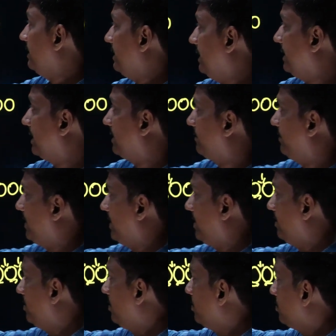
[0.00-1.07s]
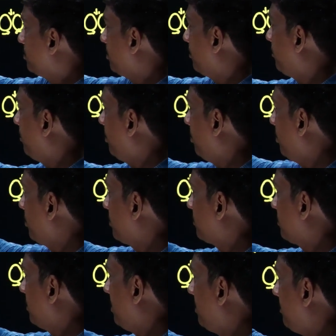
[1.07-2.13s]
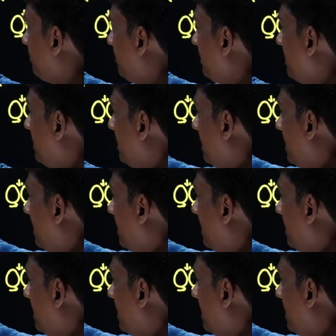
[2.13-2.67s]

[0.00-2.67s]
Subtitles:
liquid. So force of